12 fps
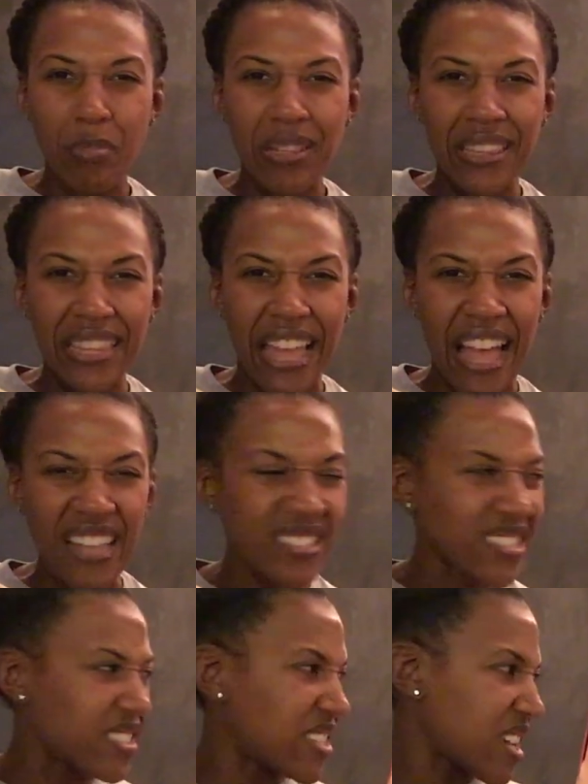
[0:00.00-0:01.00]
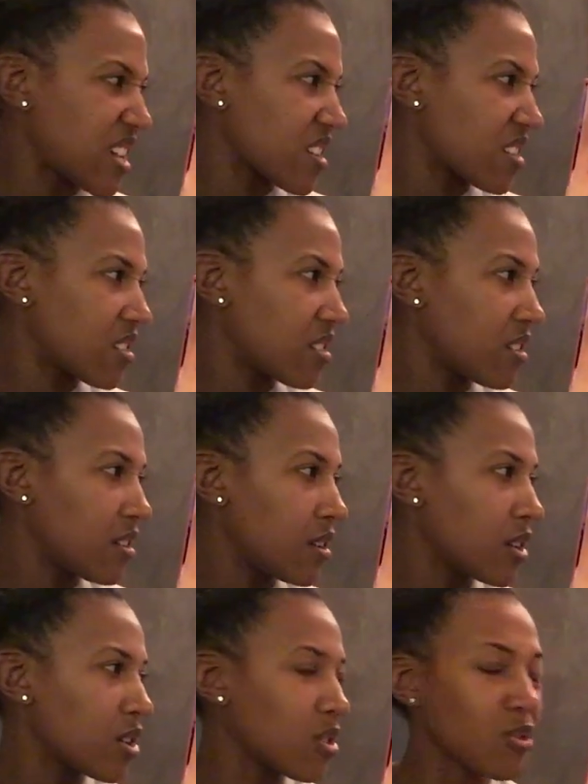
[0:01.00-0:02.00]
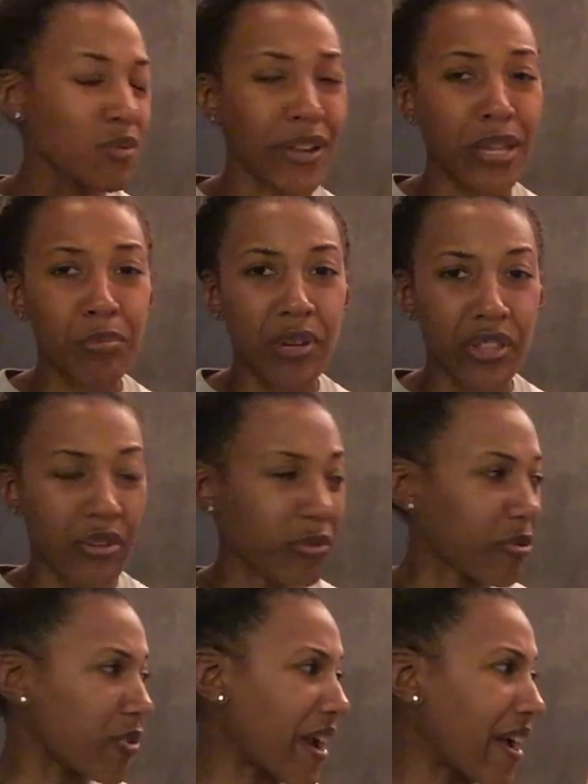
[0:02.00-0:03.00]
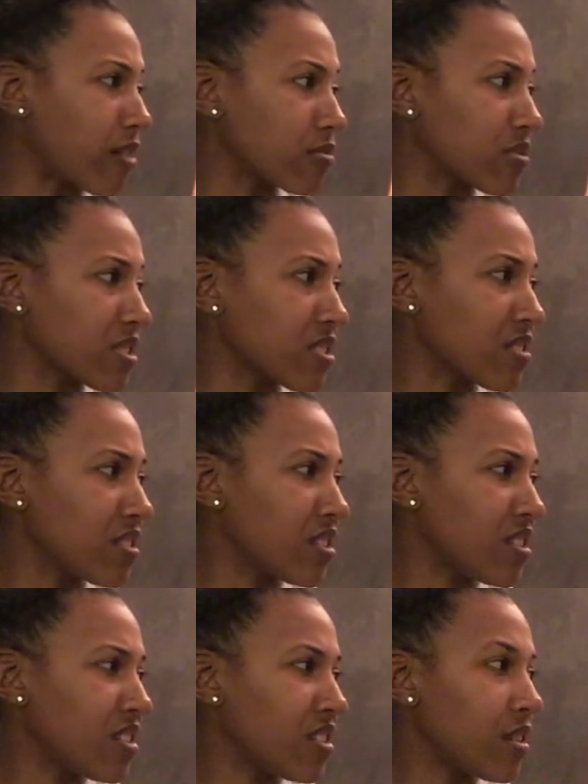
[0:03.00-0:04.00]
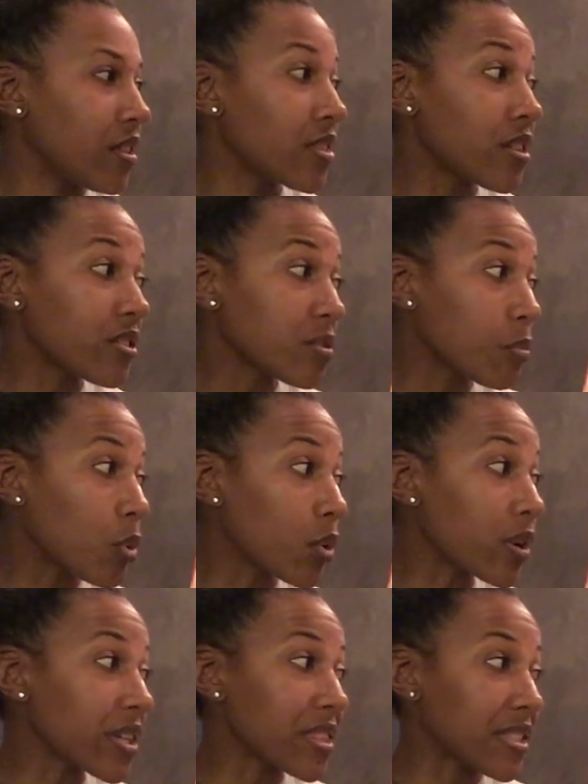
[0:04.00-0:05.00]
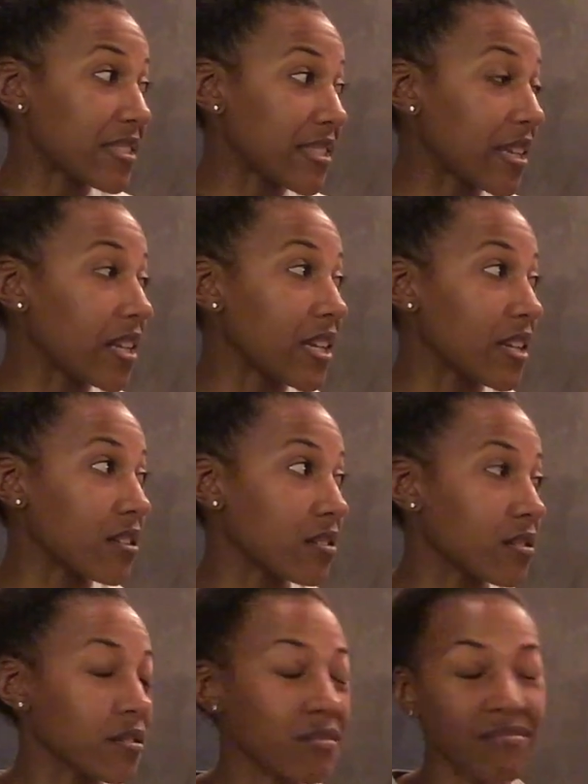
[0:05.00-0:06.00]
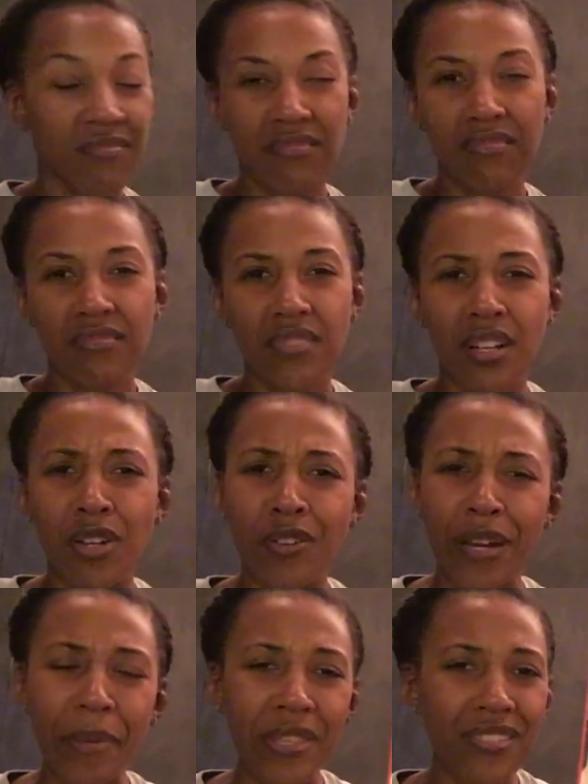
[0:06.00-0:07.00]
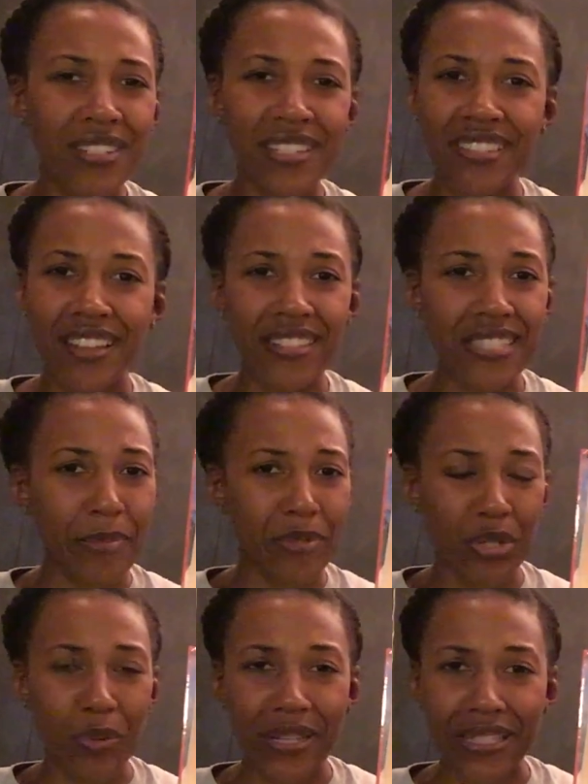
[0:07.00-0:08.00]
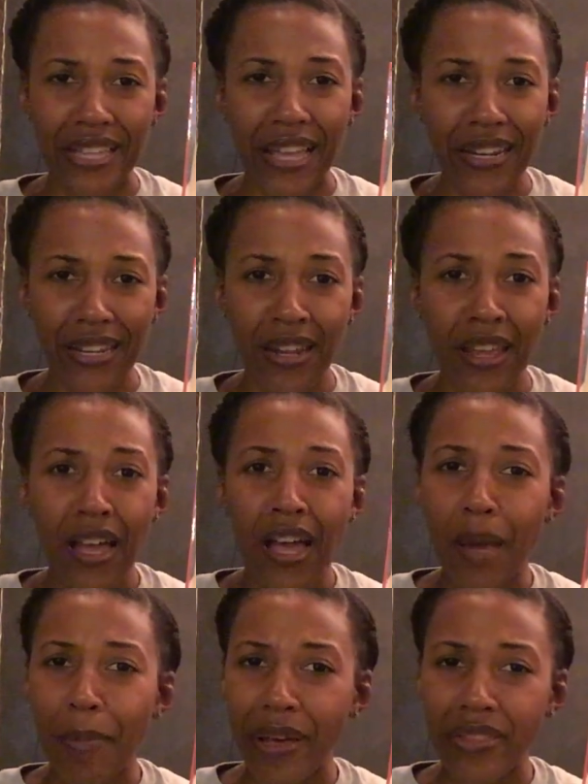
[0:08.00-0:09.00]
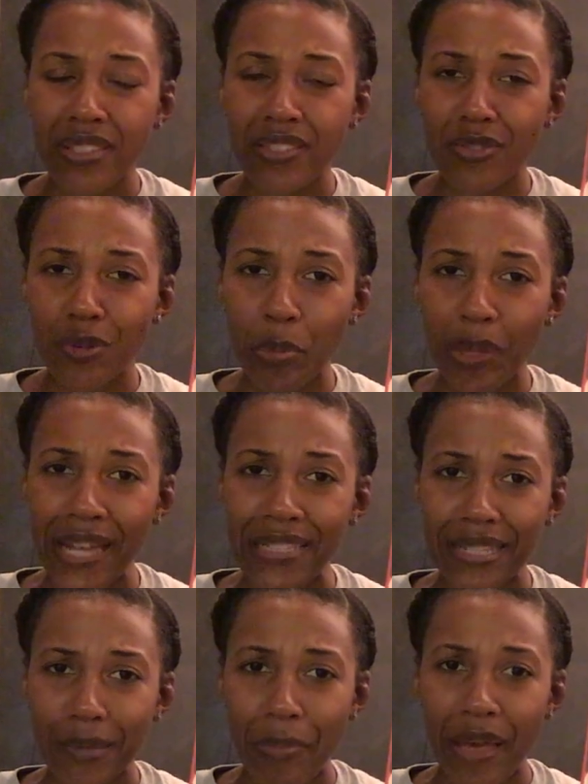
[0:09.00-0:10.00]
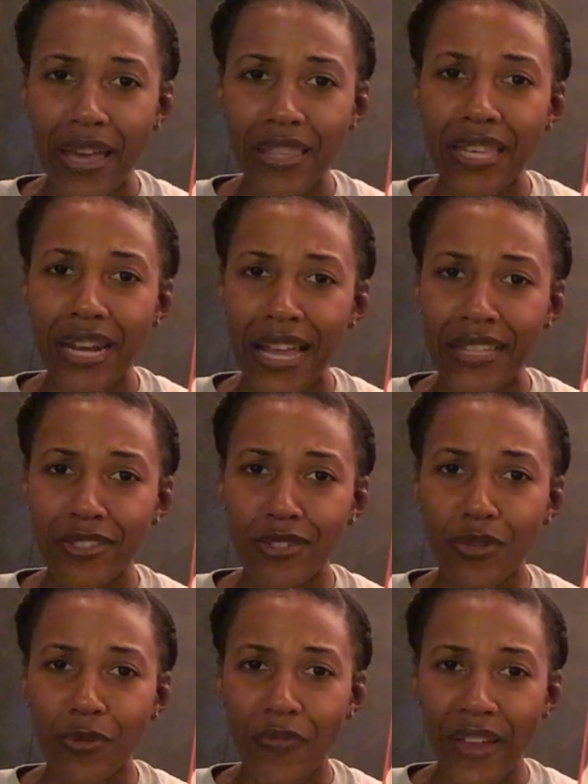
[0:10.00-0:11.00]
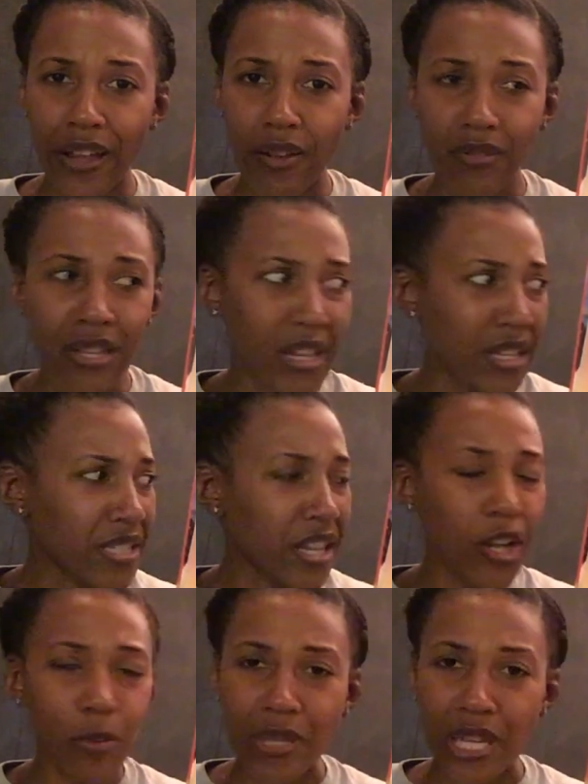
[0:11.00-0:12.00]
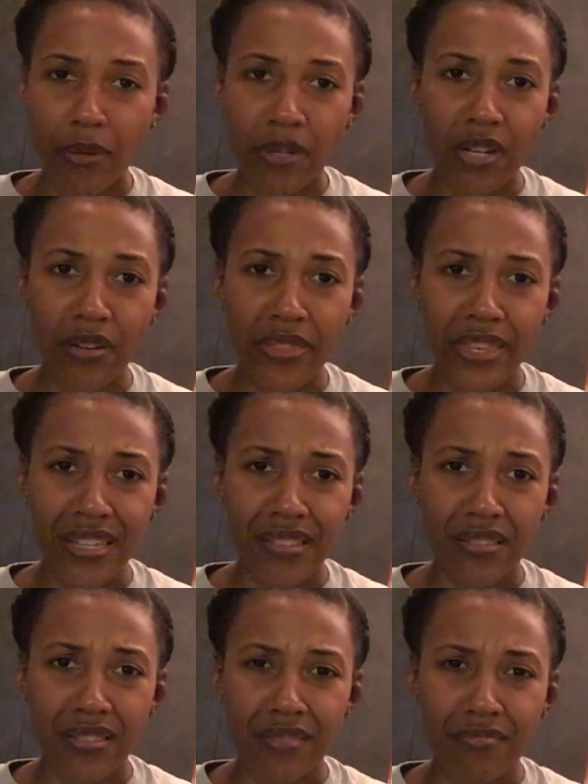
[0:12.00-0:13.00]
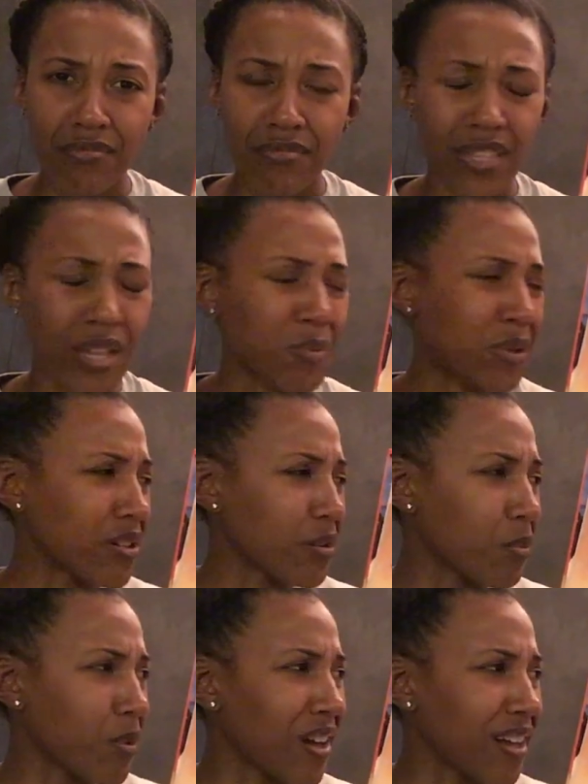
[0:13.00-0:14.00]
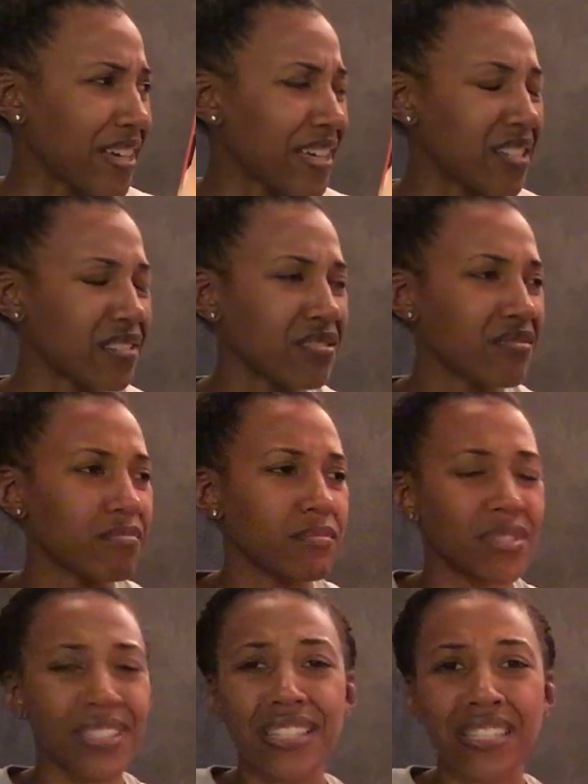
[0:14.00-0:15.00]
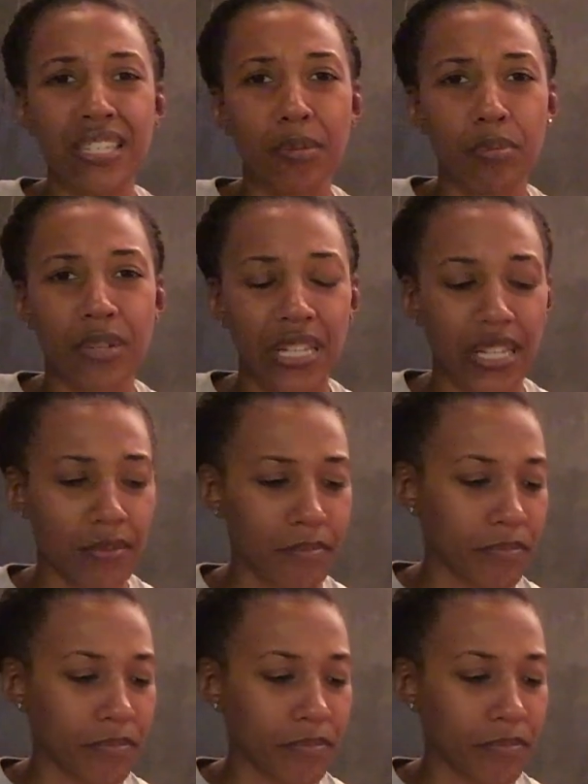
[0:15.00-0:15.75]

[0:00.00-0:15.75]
Plastic. Grandmother frowns. There's more in the city. Her grandmother does not seem too excited about this new plastic bag that Isatou found to help carry her things. I wonder why. Let's keep reading.